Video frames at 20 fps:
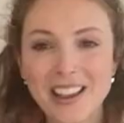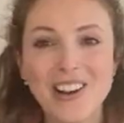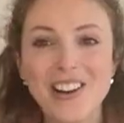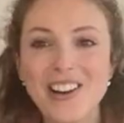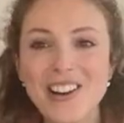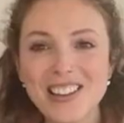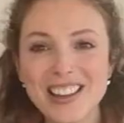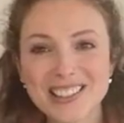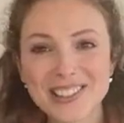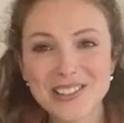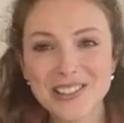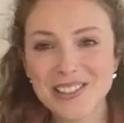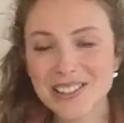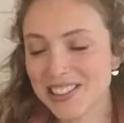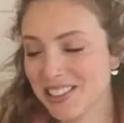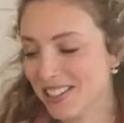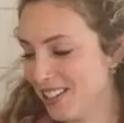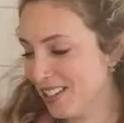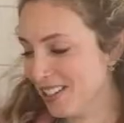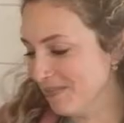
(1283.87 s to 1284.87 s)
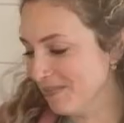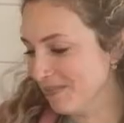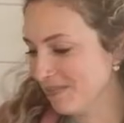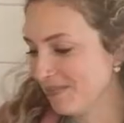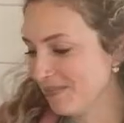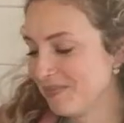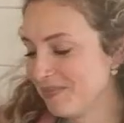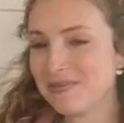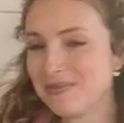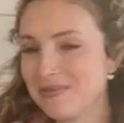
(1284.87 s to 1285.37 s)
Oh, that's
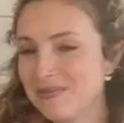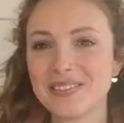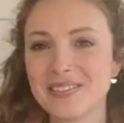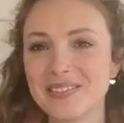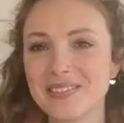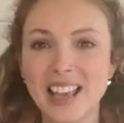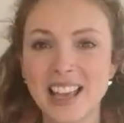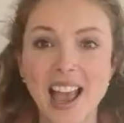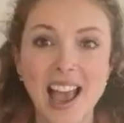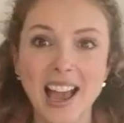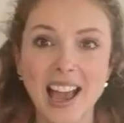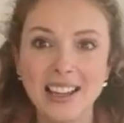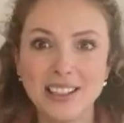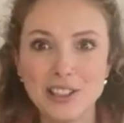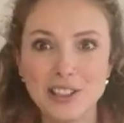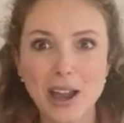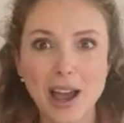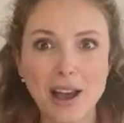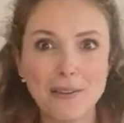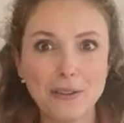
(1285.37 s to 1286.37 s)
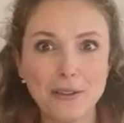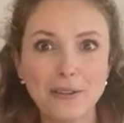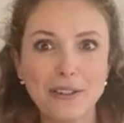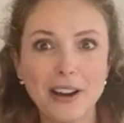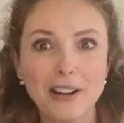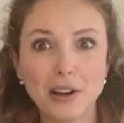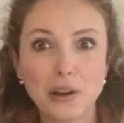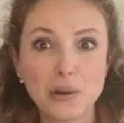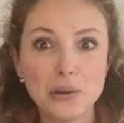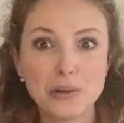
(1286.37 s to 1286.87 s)
awesome. And you have a
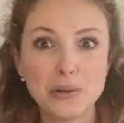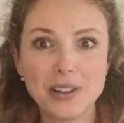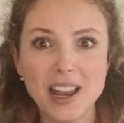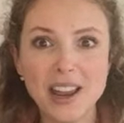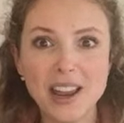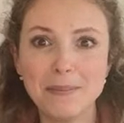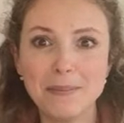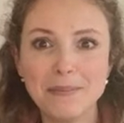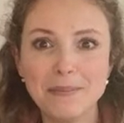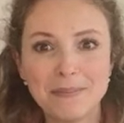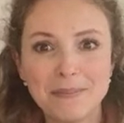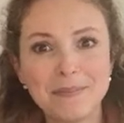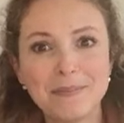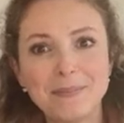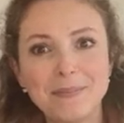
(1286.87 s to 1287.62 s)
very cool name.